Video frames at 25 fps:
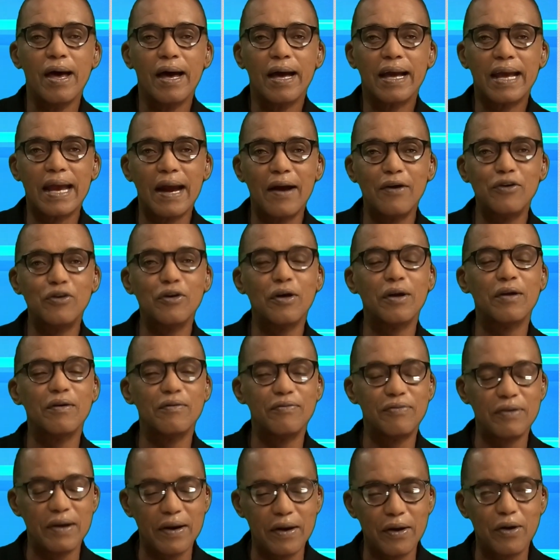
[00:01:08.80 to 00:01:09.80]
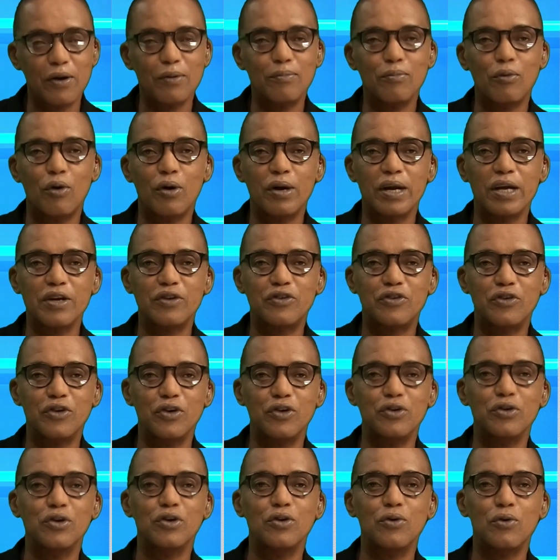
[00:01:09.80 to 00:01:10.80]
Gary John, a very good morning to
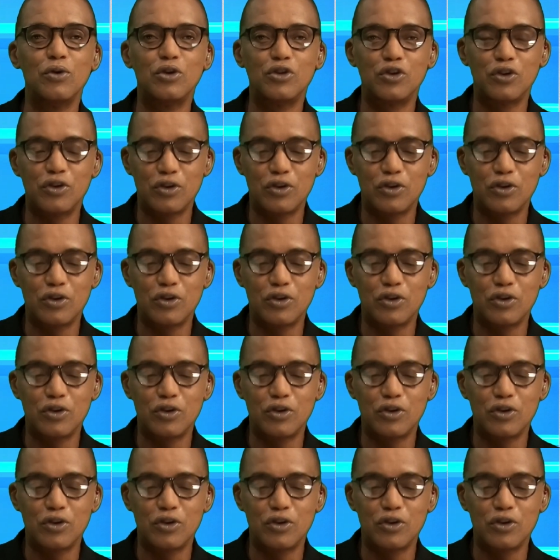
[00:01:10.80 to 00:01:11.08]
you.